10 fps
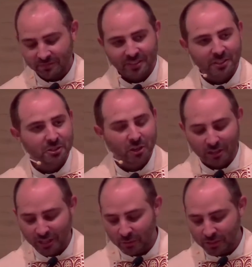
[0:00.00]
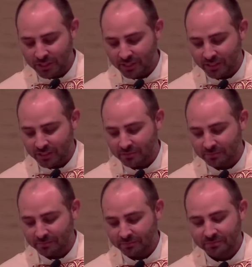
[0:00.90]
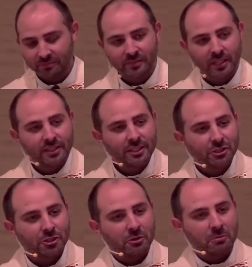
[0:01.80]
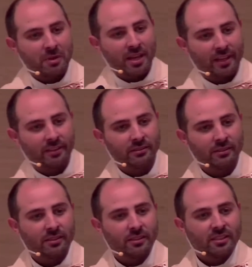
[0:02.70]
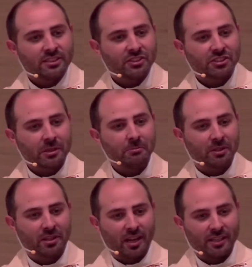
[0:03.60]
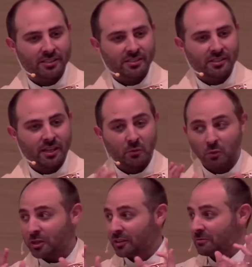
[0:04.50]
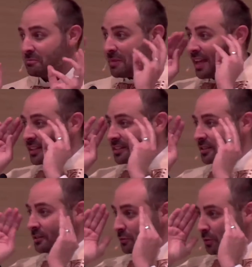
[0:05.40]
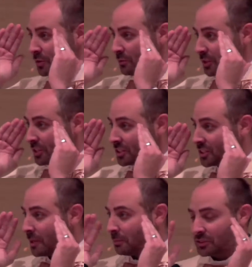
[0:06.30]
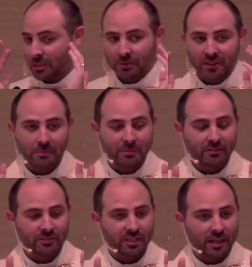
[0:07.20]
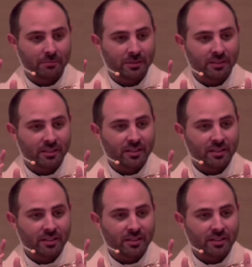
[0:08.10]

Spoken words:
They're talking with Jesus. These two men symbolize and would have meant for the disciples up on that mountaintop